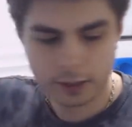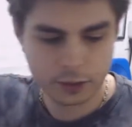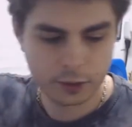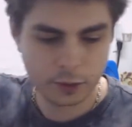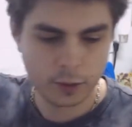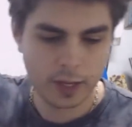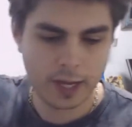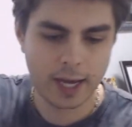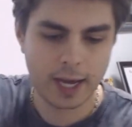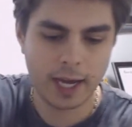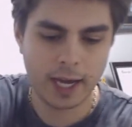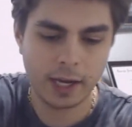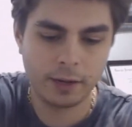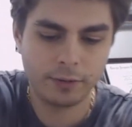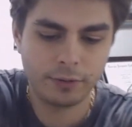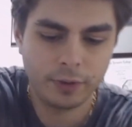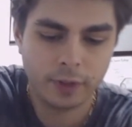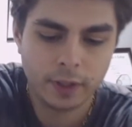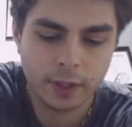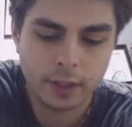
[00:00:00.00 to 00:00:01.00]
to
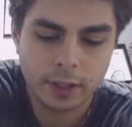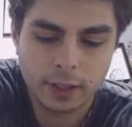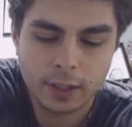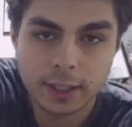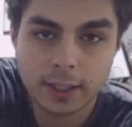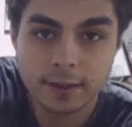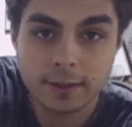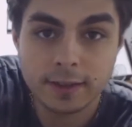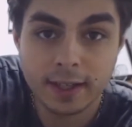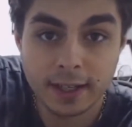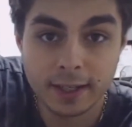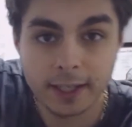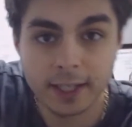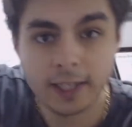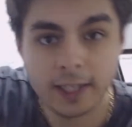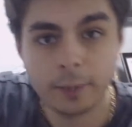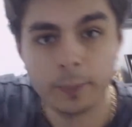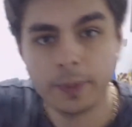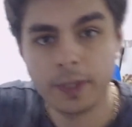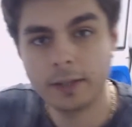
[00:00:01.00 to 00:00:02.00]
have
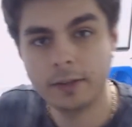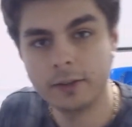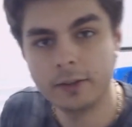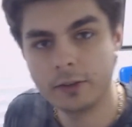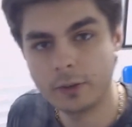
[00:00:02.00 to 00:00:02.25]
1080p,